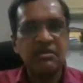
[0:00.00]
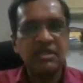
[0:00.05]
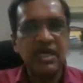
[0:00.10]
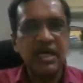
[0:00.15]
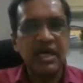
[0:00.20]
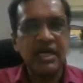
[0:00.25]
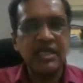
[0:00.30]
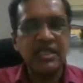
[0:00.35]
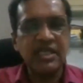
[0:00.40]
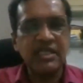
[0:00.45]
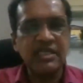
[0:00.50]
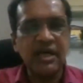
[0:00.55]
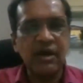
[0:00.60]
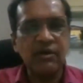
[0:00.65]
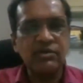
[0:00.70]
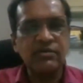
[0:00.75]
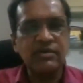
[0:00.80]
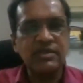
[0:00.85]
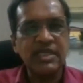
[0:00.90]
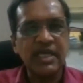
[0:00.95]
other
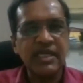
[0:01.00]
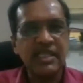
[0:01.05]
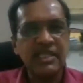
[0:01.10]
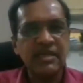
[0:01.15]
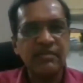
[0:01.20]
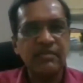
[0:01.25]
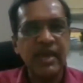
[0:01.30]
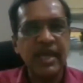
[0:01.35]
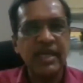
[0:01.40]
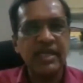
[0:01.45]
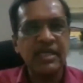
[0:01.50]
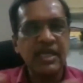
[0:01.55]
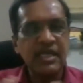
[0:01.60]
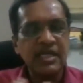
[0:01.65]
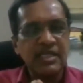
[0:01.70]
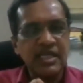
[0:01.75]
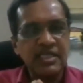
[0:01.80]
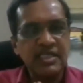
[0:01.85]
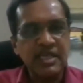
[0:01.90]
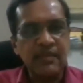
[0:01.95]
doubts which are in the mind
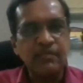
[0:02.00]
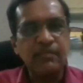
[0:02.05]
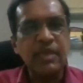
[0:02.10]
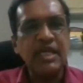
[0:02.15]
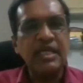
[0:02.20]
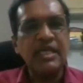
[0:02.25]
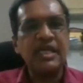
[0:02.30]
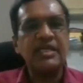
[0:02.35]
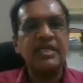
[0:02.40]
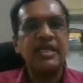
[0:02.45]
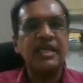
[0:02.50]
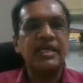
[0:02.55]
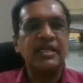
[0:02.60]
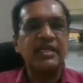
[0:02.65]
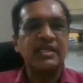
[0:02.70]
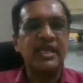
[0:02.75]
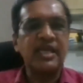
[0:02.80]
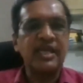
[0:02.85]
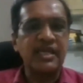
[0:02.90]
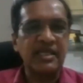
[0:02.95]
is completely
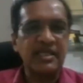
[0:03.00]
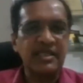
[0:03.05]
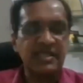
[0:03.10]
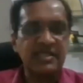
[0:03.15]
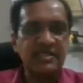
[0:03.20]
taken care of.